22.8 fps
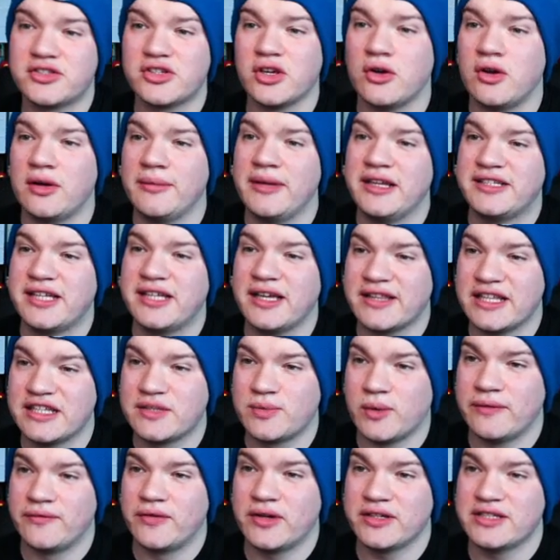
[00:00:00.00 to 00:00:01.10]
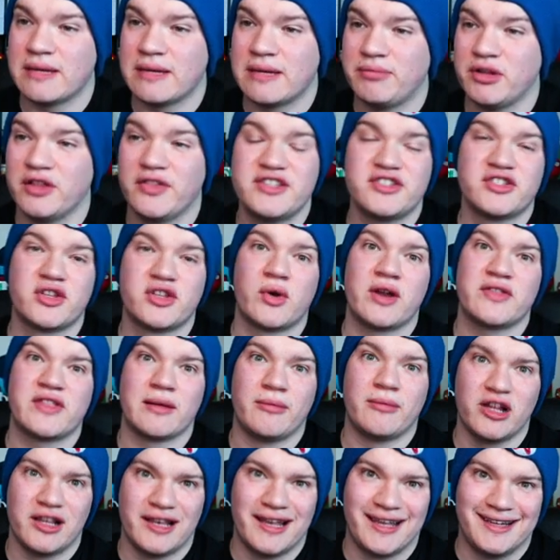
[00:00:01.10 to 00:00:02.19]
So, I mean, take this one, for example, and this is the great thing
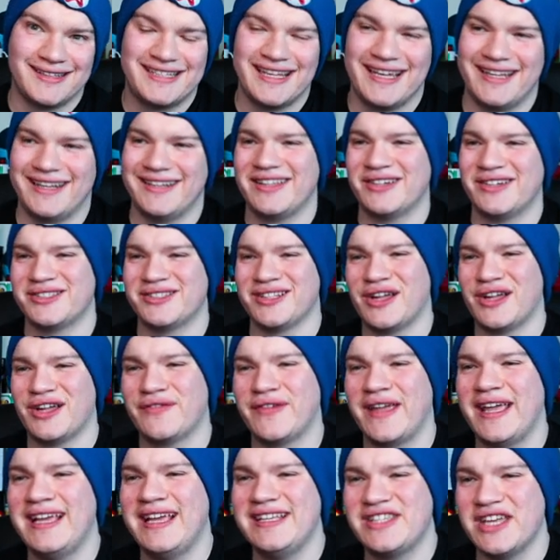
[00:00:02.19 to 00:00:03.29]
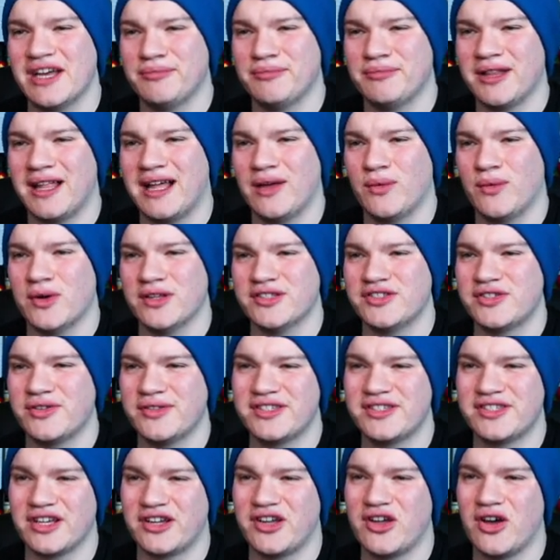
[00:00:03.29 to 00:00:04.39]
about LinkedIn. There's a lot of easy apply ones. So
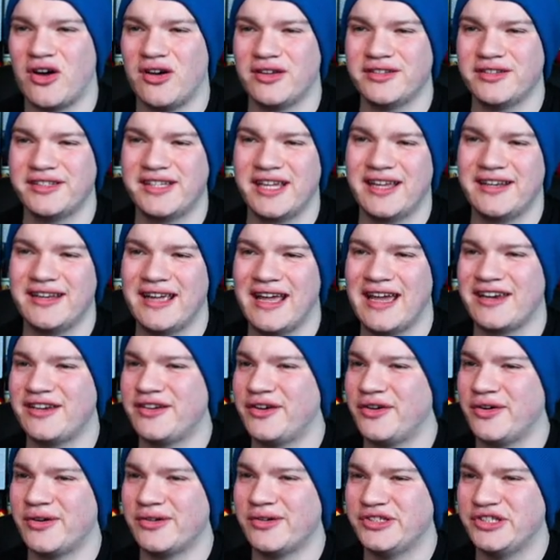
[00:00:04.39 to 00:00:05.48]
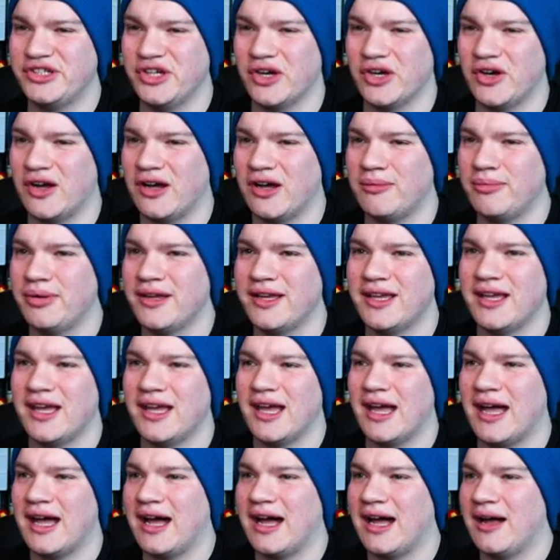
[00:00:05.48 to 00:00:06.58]
this is a content editor job.
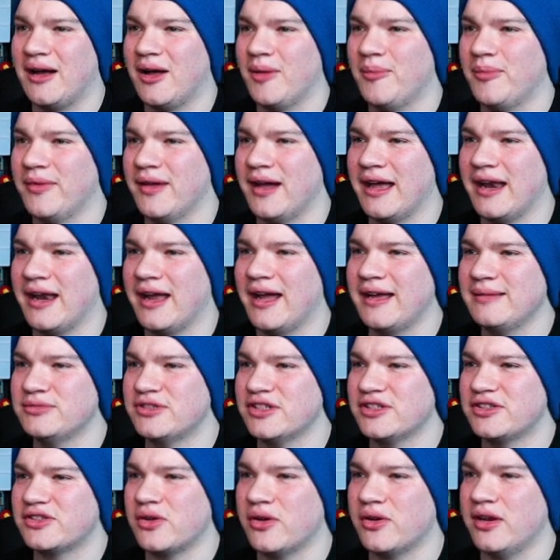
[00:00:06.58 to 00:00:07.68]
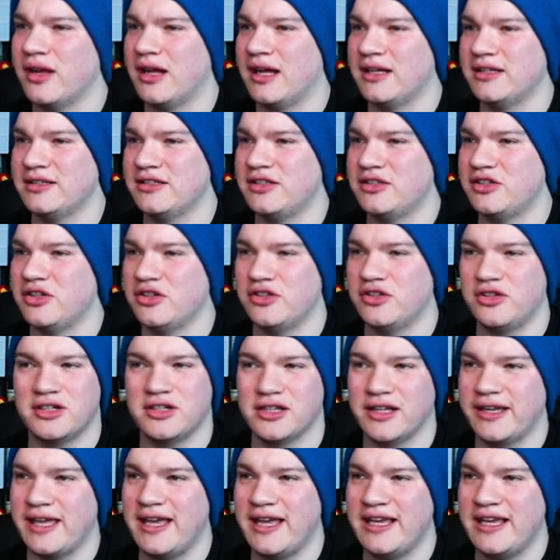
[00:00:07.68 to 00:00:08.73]
Um, and I'm just going to, you click